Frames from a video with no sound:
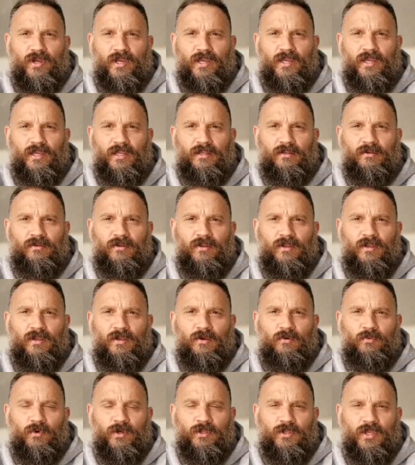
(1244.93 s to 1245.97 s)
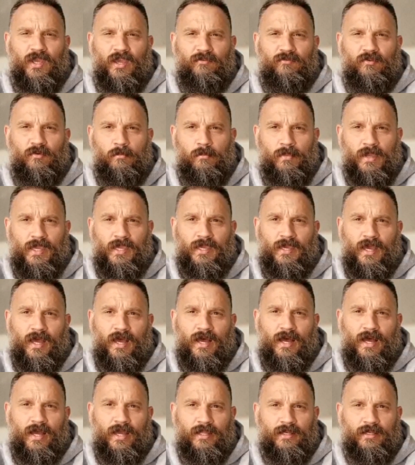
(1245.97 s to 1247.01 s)
And when you have a meek
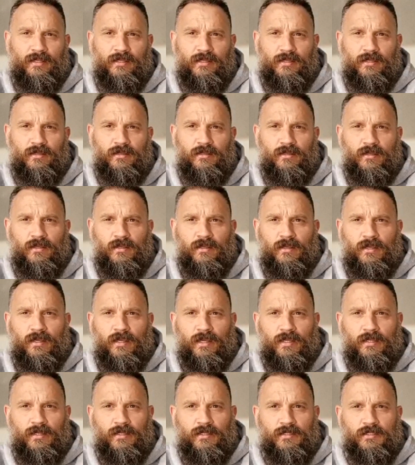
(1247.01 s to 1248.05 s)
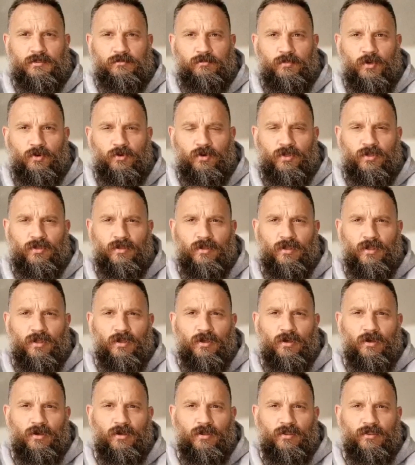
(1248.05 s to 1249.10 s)
heart and a spirit
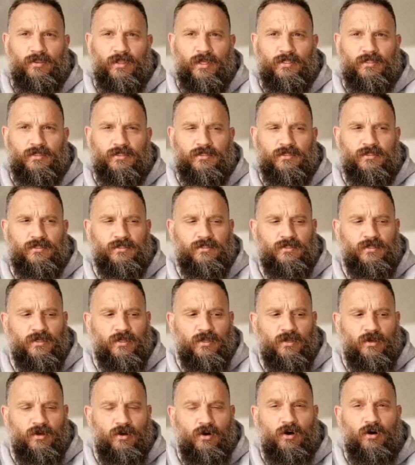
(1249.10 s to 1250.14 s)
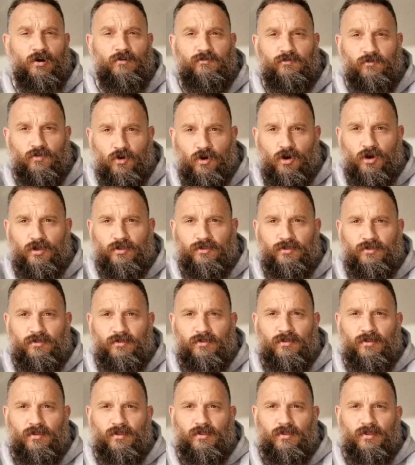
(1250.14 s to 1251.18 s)
that's of God,
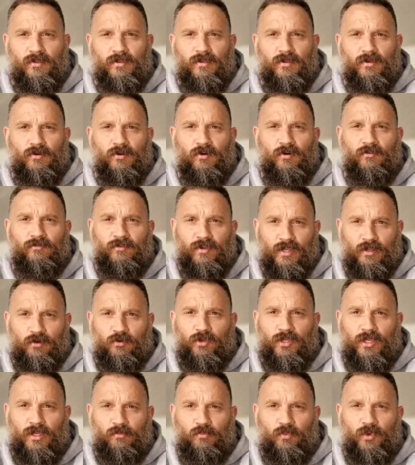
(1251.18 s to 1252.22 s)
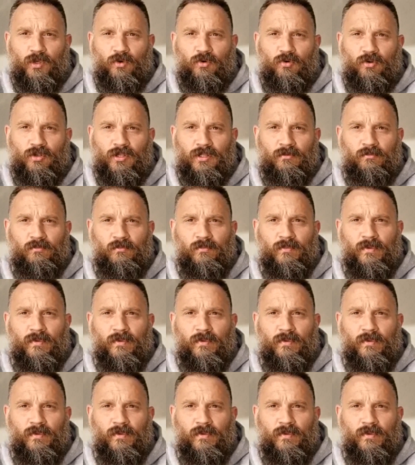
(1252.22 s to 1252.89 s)
of Elohim we call him,